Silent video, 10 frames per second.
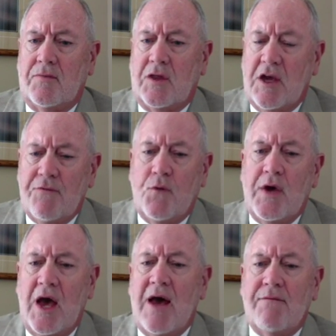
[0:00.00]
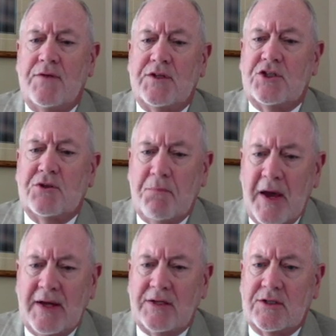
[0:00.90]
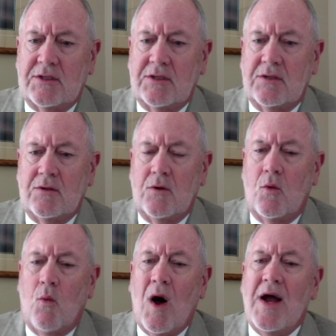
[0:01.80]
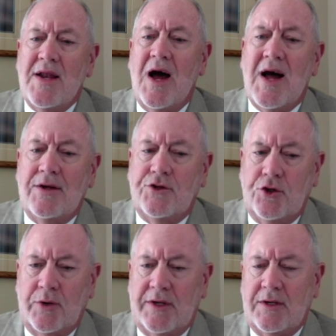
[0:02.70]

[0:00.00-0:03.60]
If we have the space, why not do it?